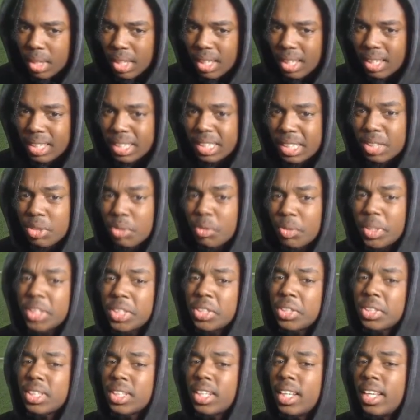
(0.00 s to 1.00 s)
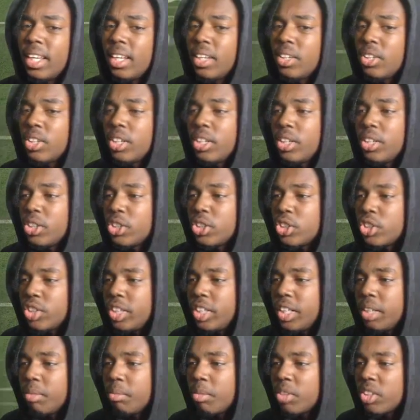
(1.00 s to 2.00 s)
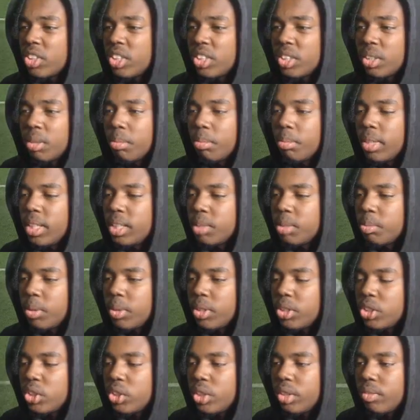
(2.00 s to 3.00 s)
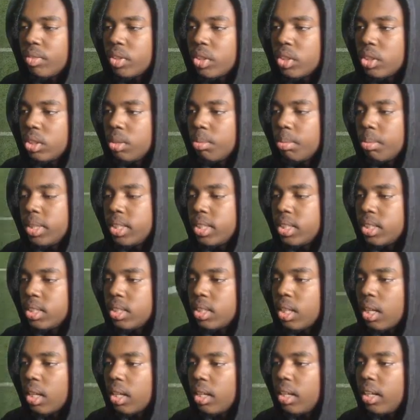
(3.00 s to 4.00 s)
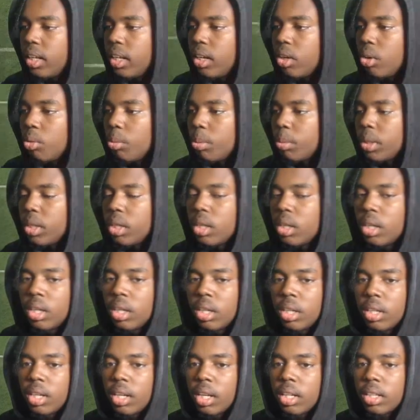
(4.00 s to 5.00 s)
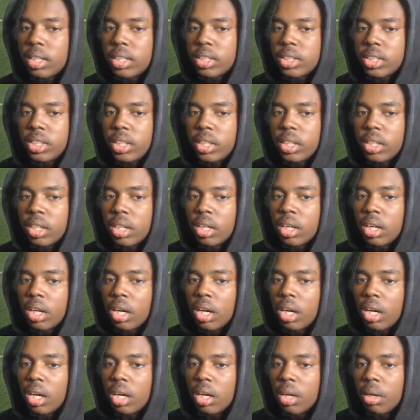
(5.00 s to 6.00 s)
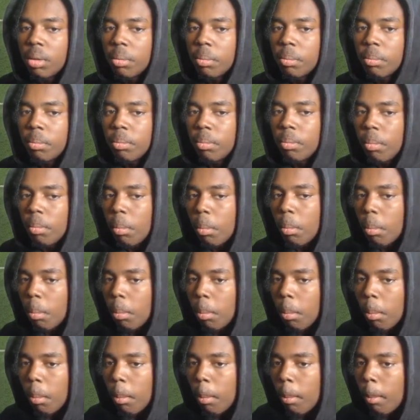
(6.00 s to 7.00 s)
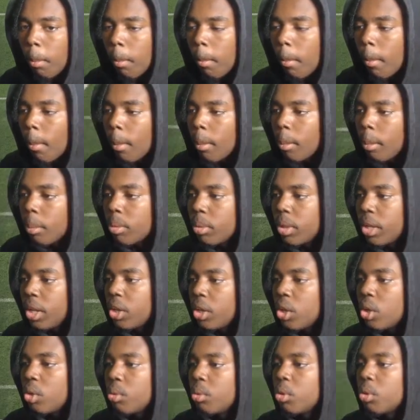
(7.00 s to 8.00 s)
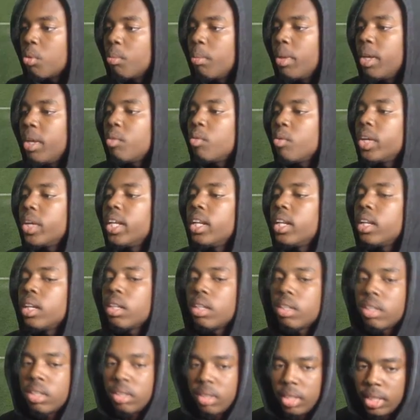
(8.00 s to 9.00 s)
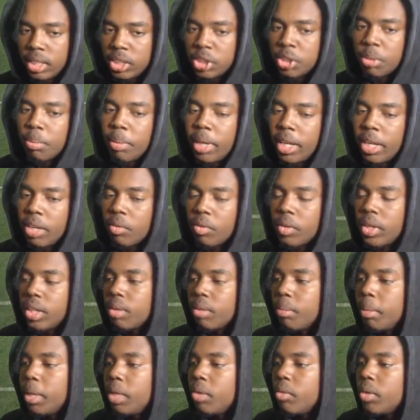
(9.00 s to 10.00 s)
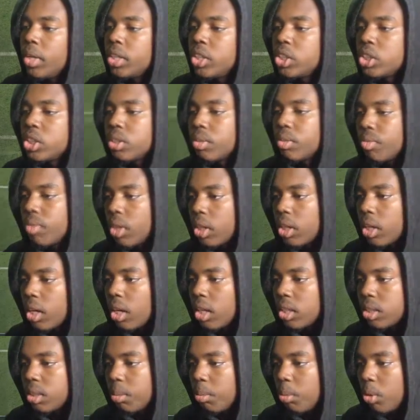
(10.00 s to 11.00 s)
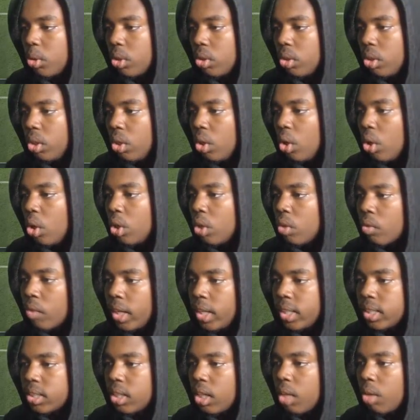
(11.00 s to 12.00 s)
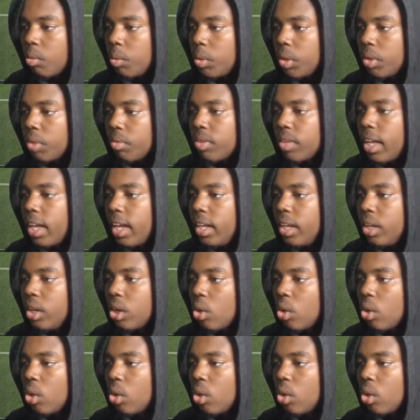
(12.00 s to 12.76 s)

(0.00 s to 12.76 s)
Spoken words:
It says the reads are the slant and the streak versus the blitz, but the streak versus the blitz is not gonna get open, not this year. And then the main read. This is a main read. The main read is just the flood concept on the right side with the flat in the